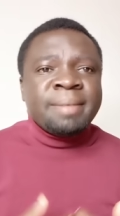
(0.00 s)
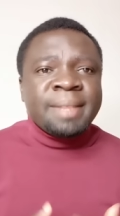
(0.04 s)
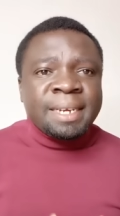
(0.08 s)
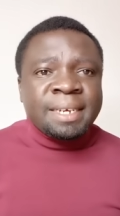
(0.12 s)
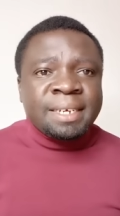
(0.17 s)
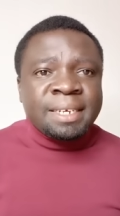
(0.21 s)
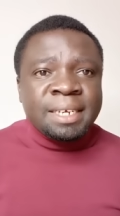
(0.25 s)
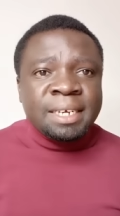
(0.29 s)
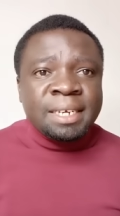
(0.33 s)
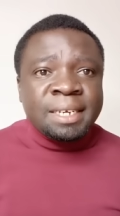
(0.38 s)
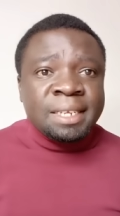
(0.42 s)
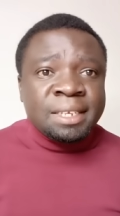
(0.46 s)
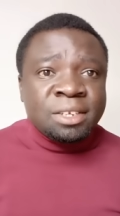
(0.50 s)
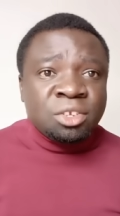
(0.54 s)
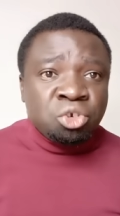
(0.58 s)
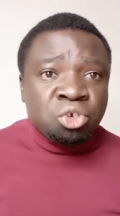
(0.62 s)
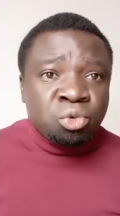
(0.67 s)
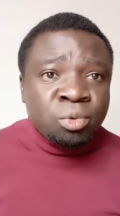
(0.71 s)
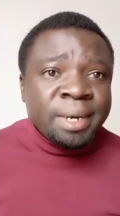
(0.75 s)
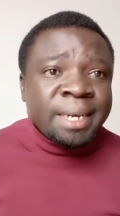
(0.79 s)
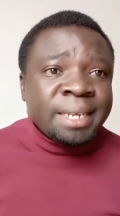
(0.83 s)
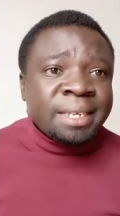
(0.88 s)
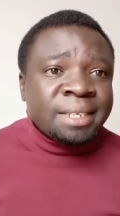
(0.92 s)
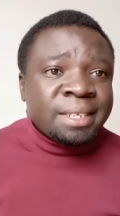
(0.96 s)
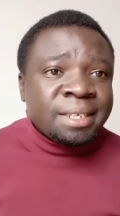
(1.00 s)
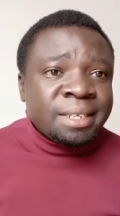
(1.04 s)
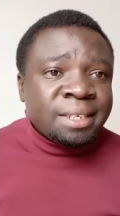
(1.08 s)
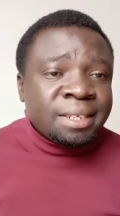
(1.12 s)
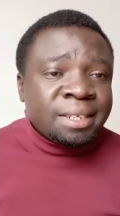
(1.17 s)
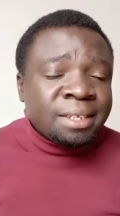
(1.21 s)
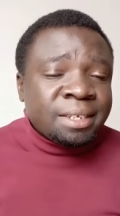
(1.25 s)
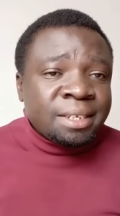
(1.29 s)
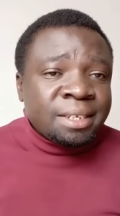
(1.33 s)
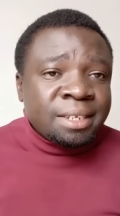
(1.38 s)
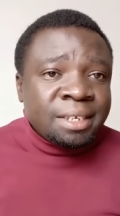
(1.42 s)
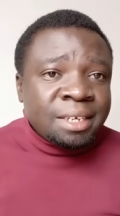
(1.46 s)
that it is U
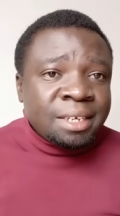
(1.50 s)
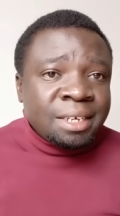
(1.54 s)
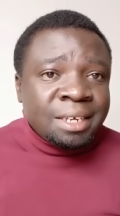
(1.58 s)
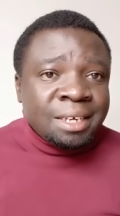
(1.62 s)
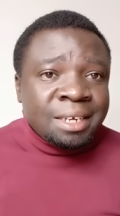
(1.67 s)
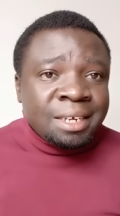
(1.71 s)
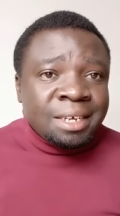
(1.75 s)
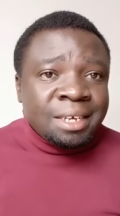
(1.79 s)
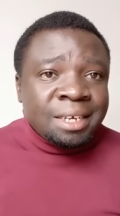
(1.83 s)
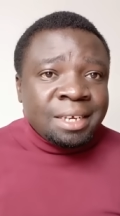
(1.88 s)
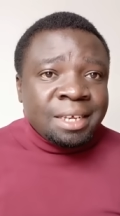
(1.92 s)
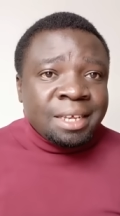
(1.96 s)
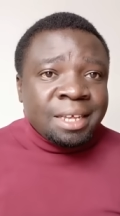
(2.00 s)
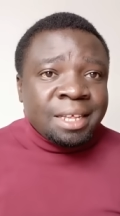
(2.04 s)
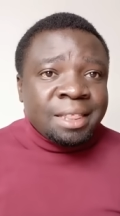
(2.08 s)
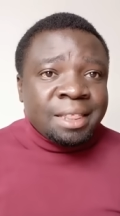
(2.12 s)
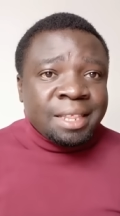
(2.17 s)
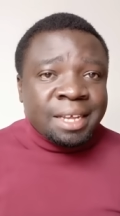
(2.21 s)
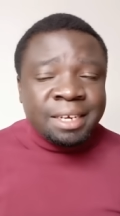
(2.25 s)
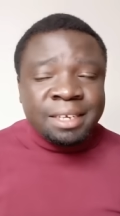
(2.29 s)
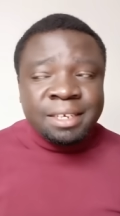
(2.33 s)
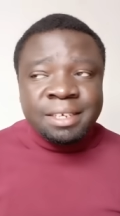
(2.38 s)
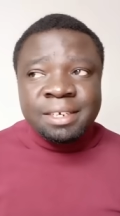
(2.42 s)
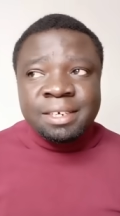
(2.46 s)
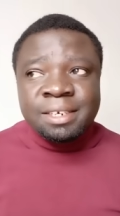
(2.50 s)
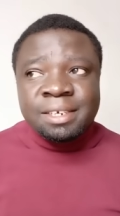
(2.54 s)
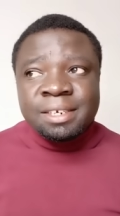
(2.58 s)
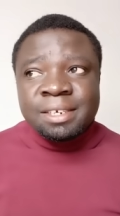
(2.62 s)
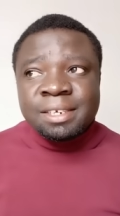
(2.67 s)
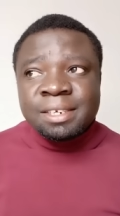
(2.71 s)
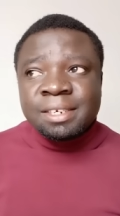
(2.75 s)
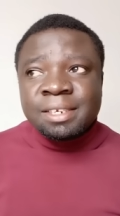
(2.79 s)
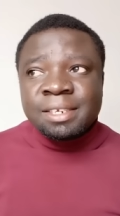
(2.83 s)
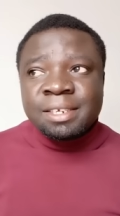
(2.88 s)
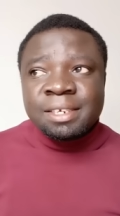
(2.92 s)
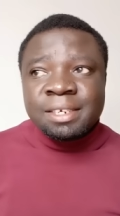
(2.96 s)
S that
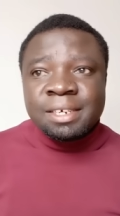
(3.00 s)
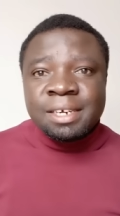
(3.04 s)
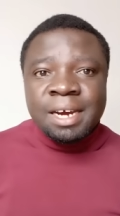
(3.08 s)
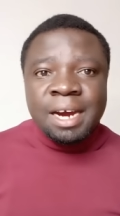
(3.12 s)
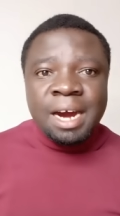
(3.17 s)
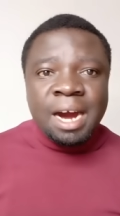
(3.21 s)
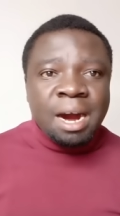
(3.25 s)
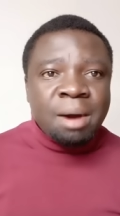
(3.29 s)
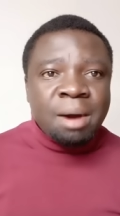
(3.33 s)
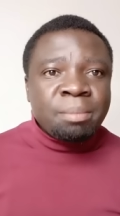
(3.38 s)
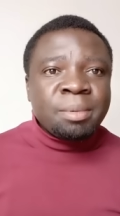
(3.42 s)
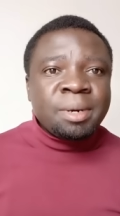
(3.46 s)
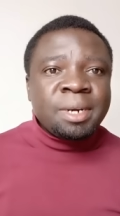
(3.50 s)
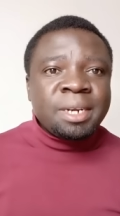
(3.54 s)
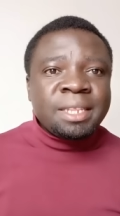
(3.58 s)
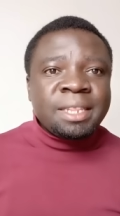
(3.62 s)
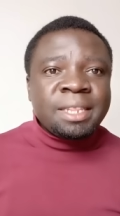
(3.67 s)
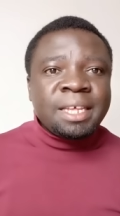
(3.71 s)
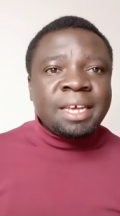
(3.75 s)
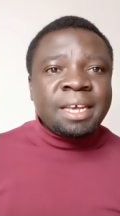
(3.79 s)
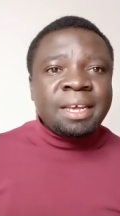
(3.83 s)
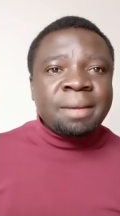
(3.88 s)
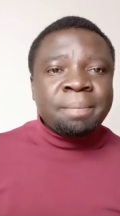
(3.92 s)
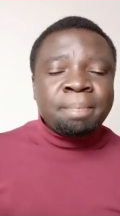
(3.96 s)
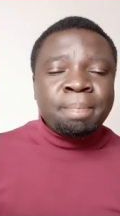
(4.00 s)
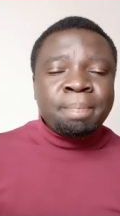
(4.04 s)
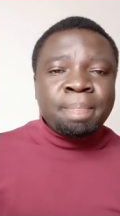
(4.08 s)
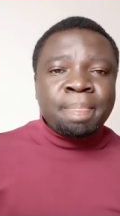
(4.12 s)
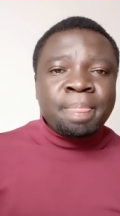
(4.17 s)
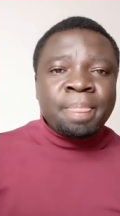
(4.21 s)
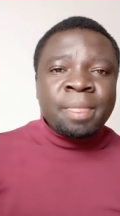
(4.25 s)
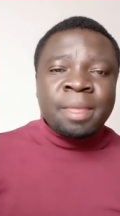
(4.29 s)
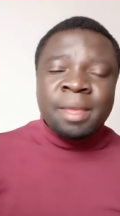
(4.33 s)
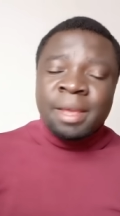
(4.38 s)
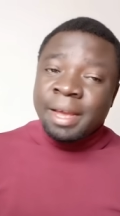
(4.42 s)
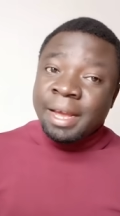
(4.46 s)
armed
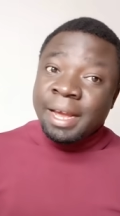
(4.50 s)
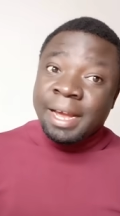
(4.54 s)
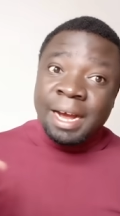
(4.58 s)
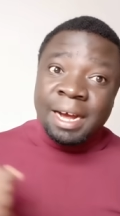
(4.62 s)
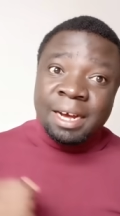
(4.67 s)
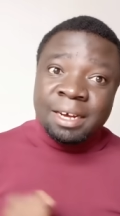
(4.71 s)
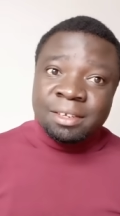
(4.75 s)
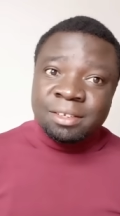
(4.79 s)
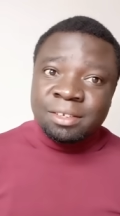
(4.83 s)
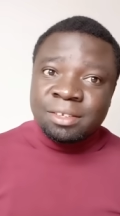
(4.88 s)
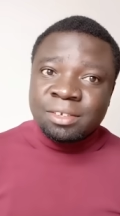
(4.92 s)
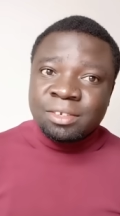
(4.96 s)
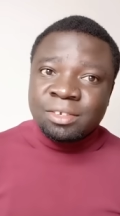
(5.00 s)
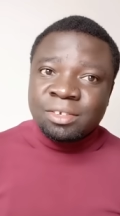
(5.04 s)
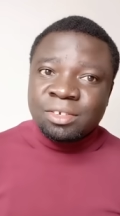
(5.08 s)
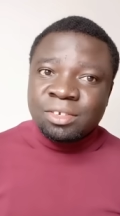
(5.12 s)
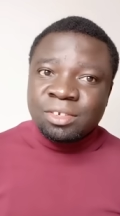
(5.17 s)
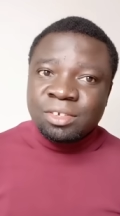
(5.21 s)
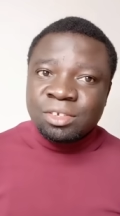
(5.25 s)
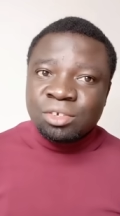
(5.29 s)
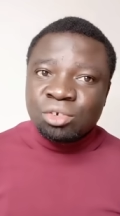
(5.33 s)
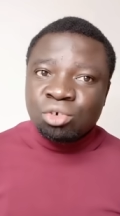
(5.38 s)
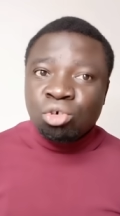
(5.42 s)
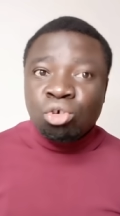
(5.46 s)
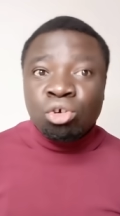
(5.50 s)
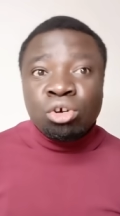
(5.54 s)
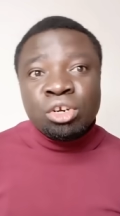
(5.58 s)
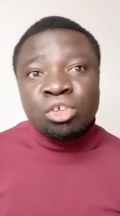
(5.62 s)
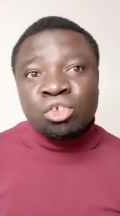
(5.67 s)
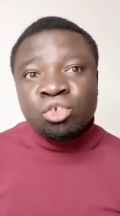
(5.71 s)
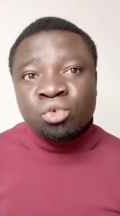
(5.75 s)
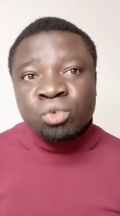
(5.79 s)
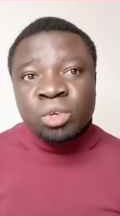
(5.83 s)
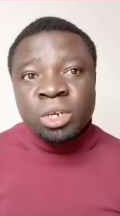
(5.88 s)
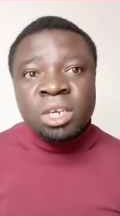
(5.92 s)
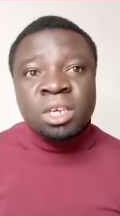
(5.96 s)
the gangs on the
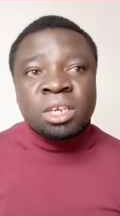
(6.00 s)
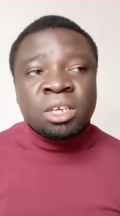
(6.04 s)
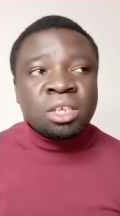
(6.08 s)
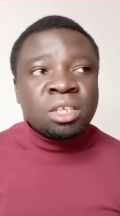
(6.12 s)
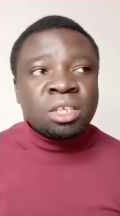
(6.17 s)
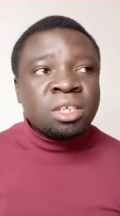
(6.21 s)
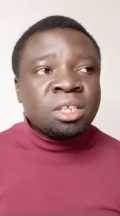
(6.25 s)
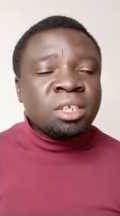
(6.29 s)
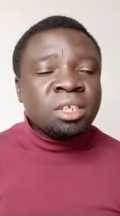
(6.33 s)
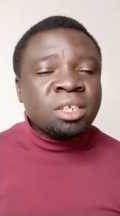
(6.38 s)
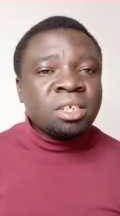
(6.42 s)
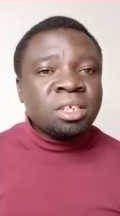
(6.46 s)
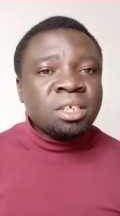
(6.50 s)
street